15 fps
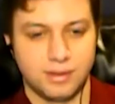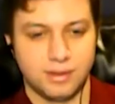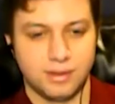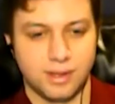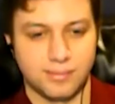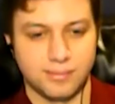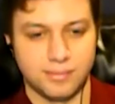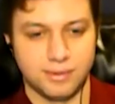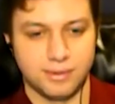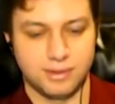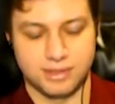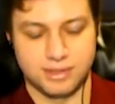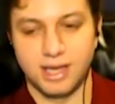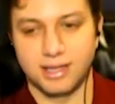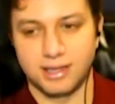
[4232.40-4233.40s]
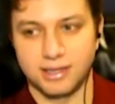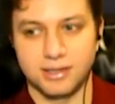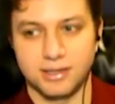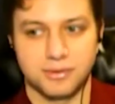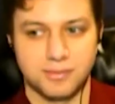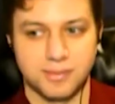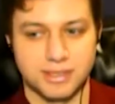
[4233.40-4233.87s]
um, you say that
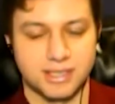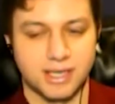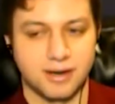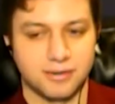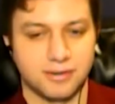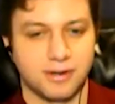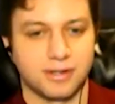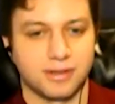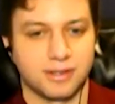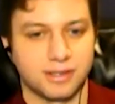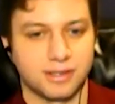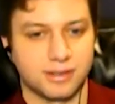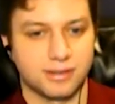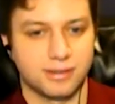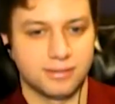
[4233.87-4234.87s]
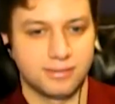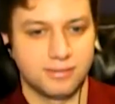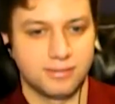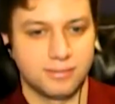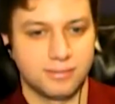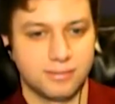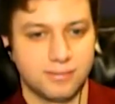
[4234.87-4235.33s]
you would miss out on the,
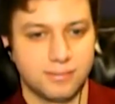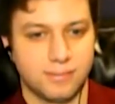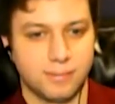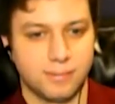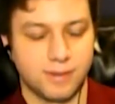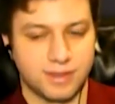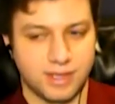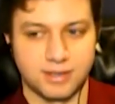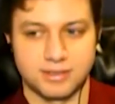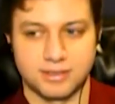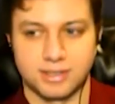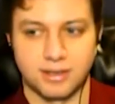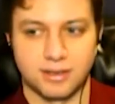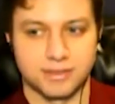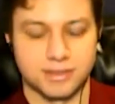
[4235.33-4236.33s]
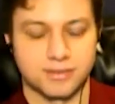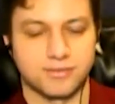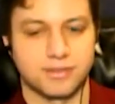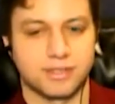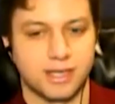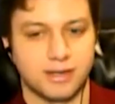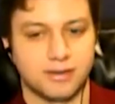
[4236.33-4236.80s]
the thousand dollars if
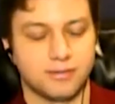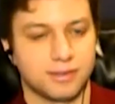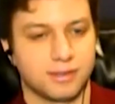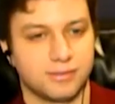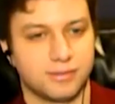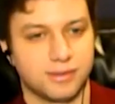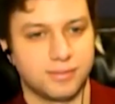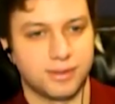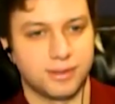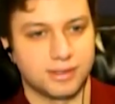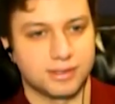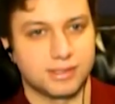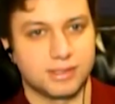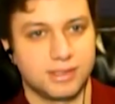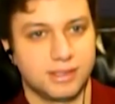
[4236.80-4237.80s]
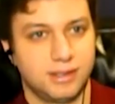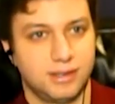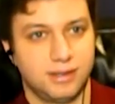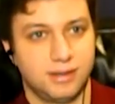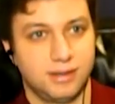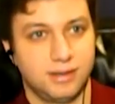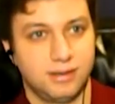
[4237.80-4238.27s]
you take only the one box.
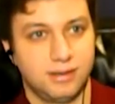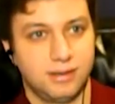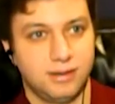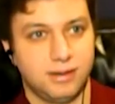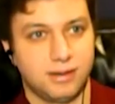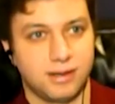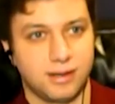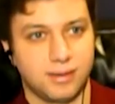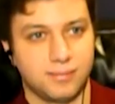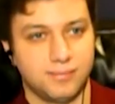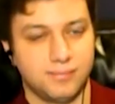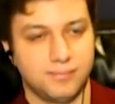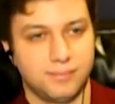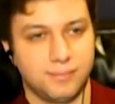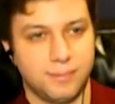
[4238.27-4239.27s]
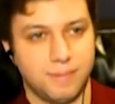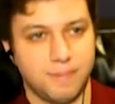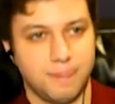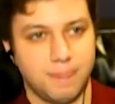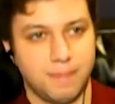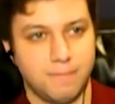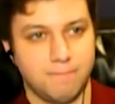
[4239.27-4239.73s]
Um,
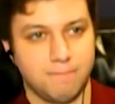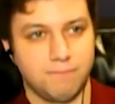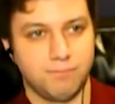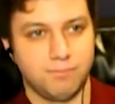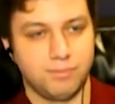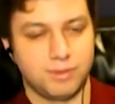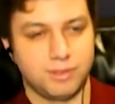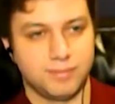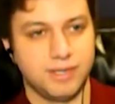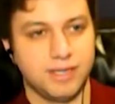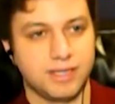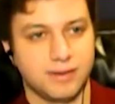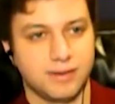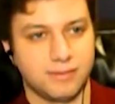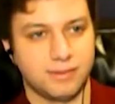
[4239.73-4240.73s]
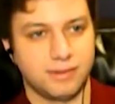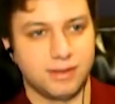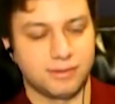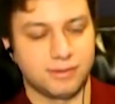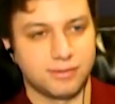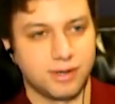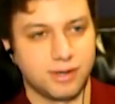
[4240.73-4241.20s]
to me, that that
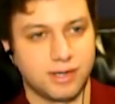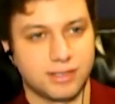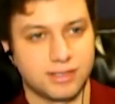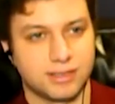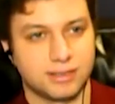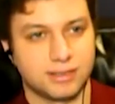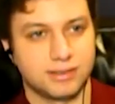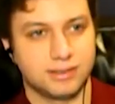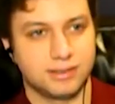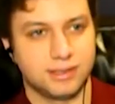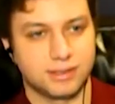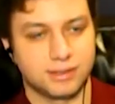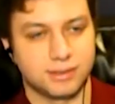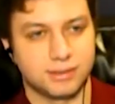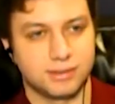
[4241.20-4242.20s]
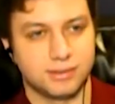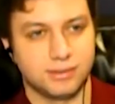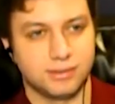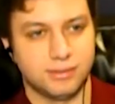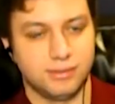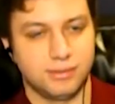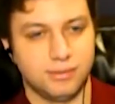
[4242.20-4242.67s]
requires as,
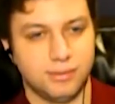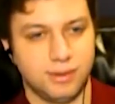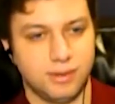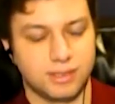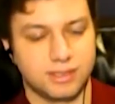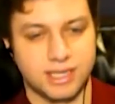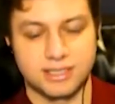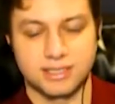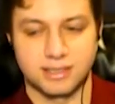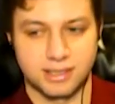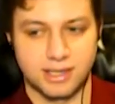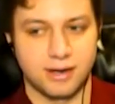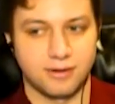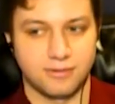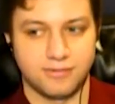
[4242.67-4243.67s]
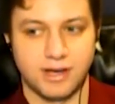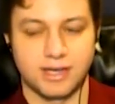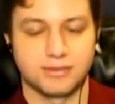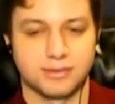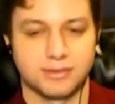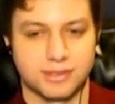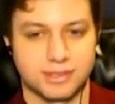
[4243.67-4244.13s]
assessing the
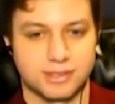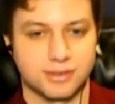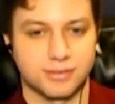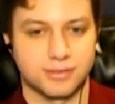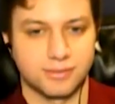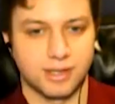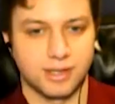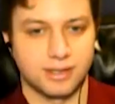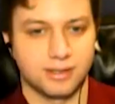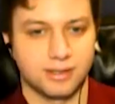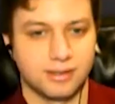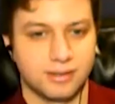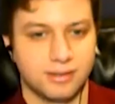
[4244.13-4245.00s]
counterfactuals a certain way